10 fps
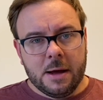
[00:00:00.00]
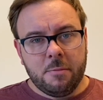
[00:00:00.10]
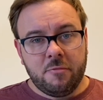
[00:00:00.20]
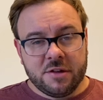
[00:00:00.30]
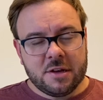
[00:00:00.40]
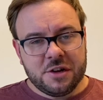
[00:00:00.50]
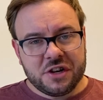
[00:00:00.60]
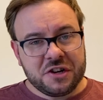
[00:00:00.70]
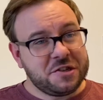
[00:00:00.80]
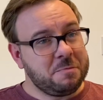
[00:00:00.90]

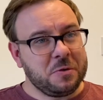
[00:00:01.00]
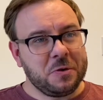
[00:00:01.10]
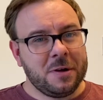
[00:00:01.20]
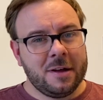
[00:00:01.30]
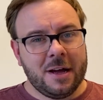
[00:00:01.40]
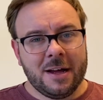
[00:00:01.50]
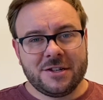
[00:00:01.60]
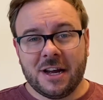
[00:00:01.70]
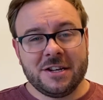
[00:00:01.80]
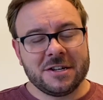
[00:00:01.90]
researching some more,
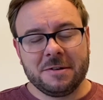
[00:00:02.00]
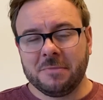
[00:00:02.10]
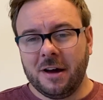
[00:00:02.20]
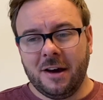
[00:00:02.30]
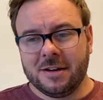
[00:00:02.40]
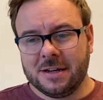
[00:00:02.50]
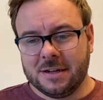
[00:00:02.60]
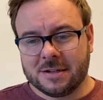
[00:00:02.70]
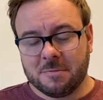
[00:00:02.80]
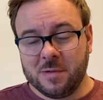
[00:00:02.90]
changing my
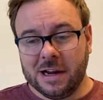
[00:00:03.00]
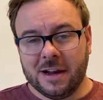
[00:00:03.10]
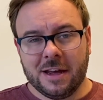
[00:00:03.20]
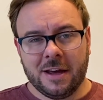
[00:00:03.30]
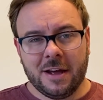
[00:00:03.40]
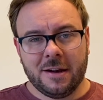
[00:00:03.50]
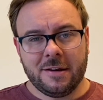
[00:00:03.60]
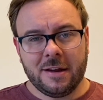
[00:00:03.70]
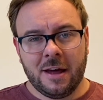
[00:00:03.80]
ideas completely, and